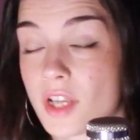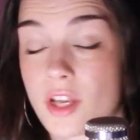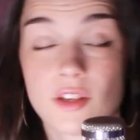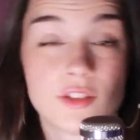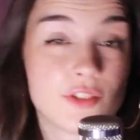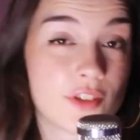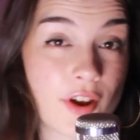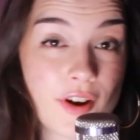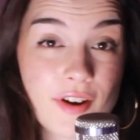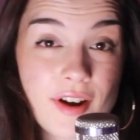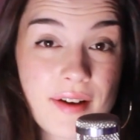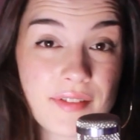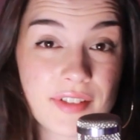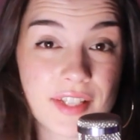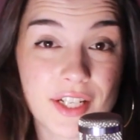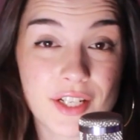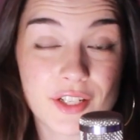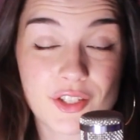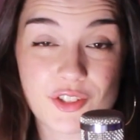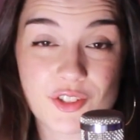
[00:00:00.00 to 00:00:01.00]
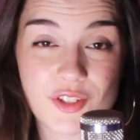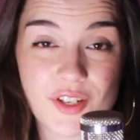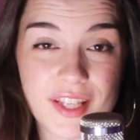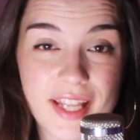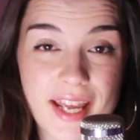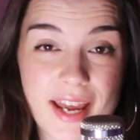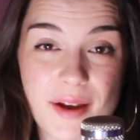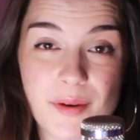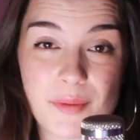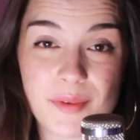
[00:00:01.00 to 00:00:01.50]
So everything you just saw
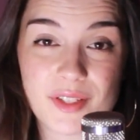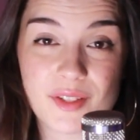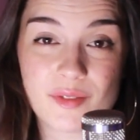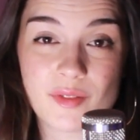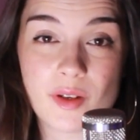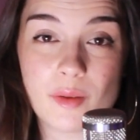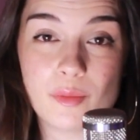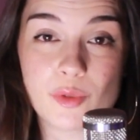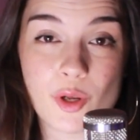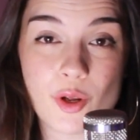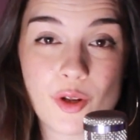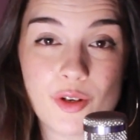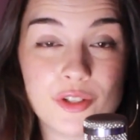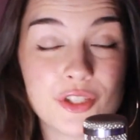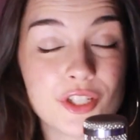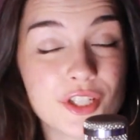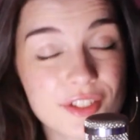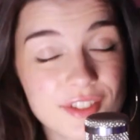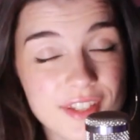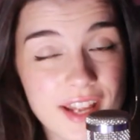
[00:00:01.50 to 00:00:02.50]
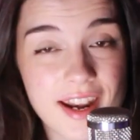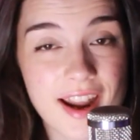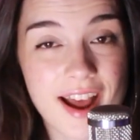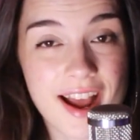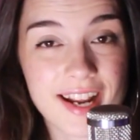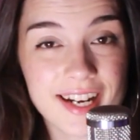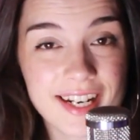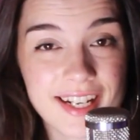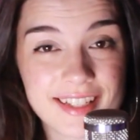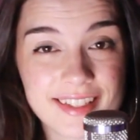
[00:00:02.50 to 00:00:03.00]
there was filmed on Tuesday
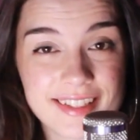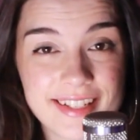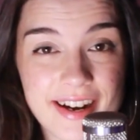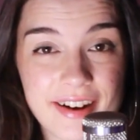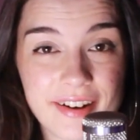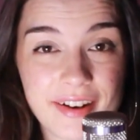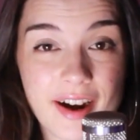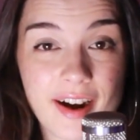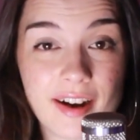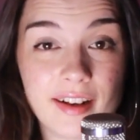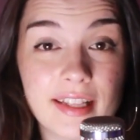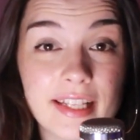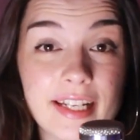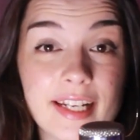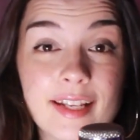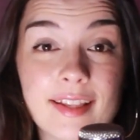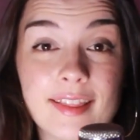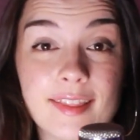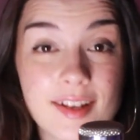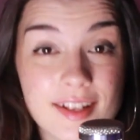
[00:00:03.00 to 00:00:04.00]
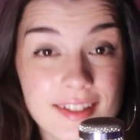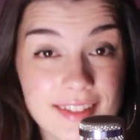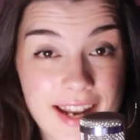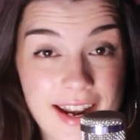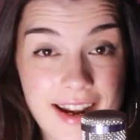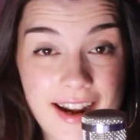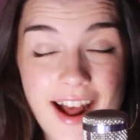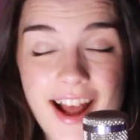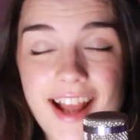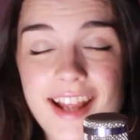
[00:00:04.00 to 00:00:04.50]
night. It's now currently Thursday
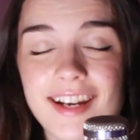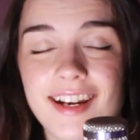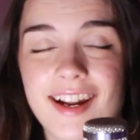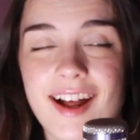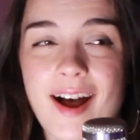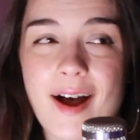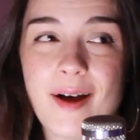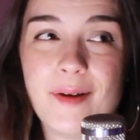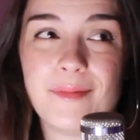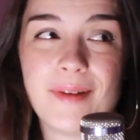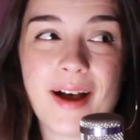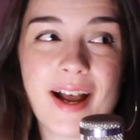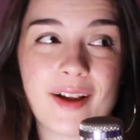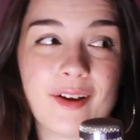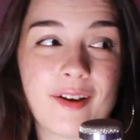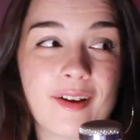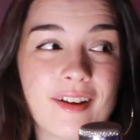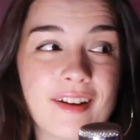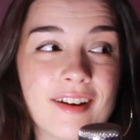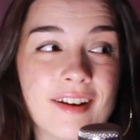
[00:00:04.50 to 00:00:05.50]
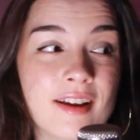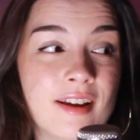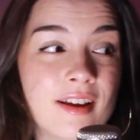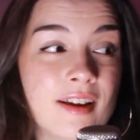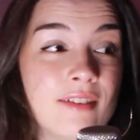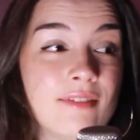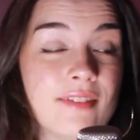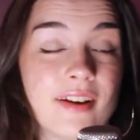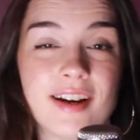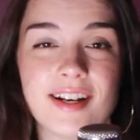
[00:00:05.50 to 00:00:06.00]
night. I got
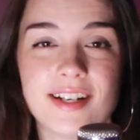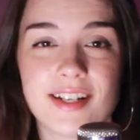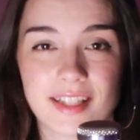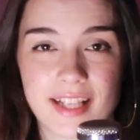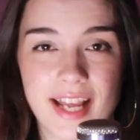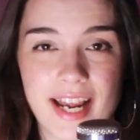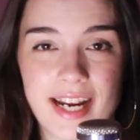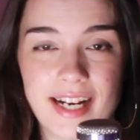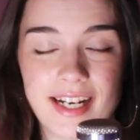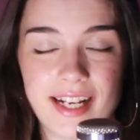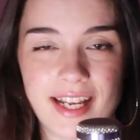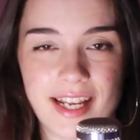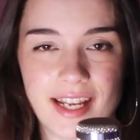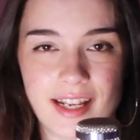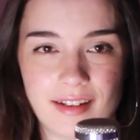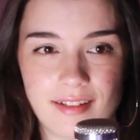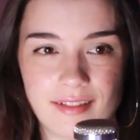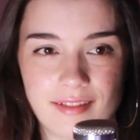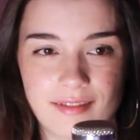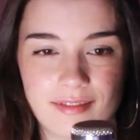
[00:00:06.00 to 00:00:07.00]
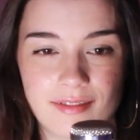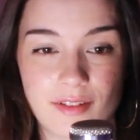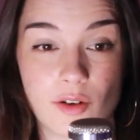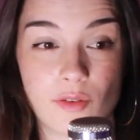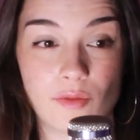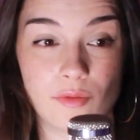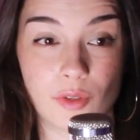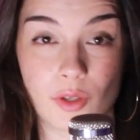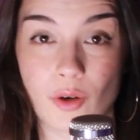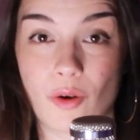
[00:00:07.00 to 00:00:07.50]
very delayed in
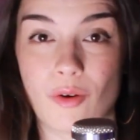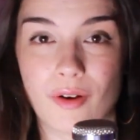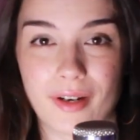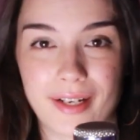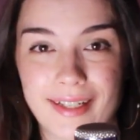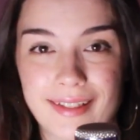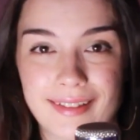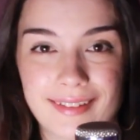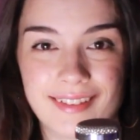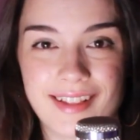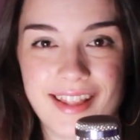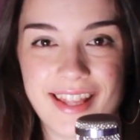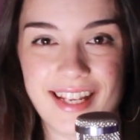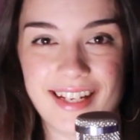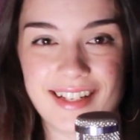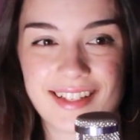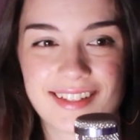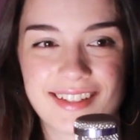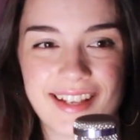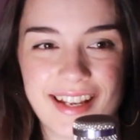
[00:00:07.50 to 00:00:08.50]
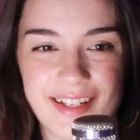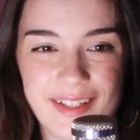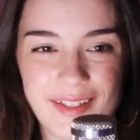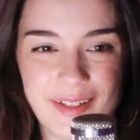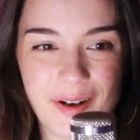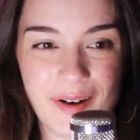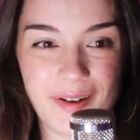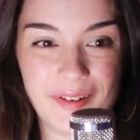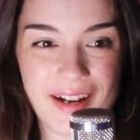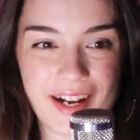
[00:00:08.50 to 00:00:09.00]
recording this and,
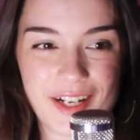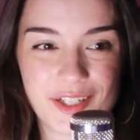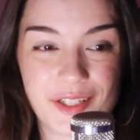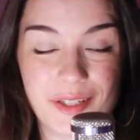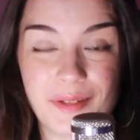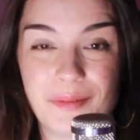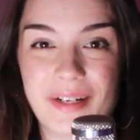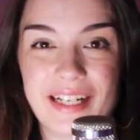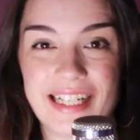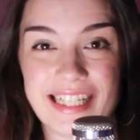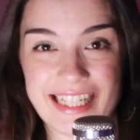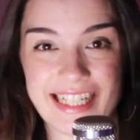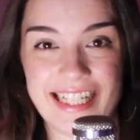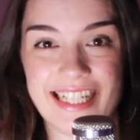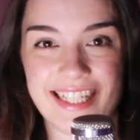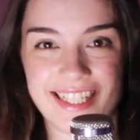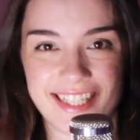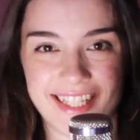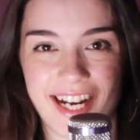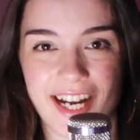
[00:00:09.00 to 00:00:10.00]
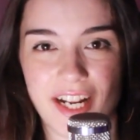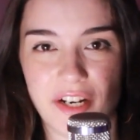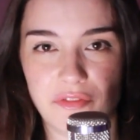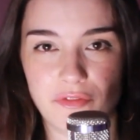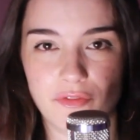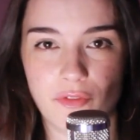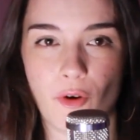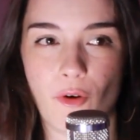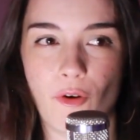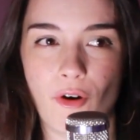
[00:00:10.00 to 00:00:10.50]
actually wanting to get it done
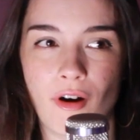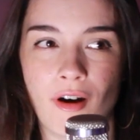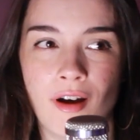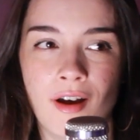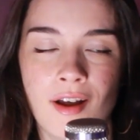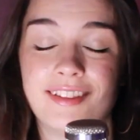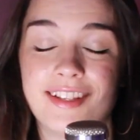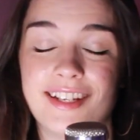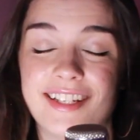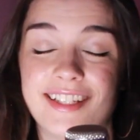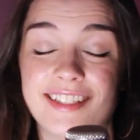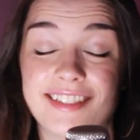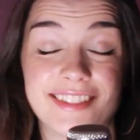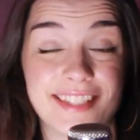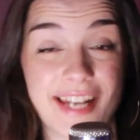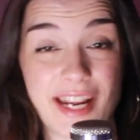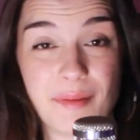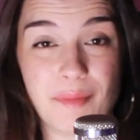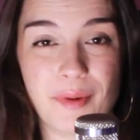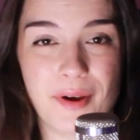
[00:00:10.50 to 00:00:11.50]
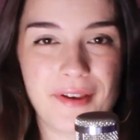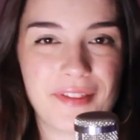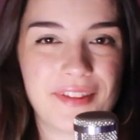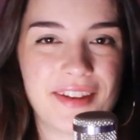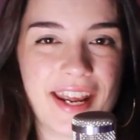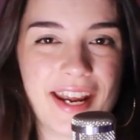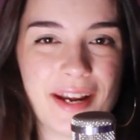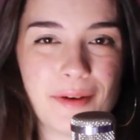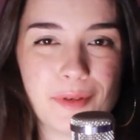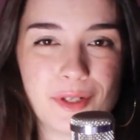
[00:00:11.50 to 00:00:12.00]
for the Stay
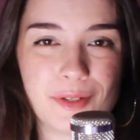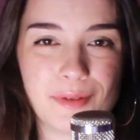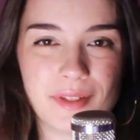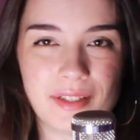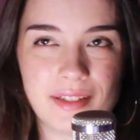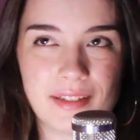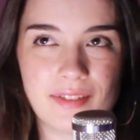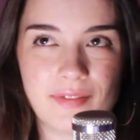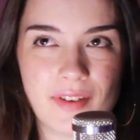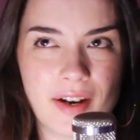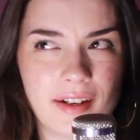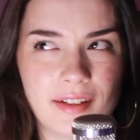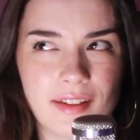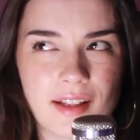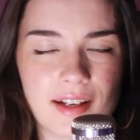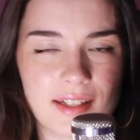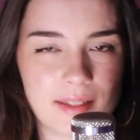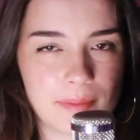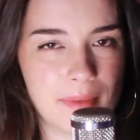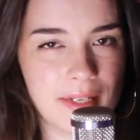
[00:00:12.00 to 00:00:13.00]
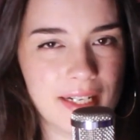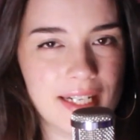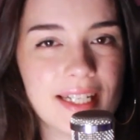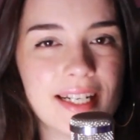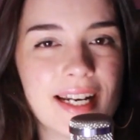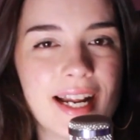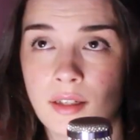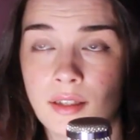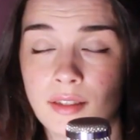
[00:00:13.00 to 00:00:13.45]
birthday, which was very last minute.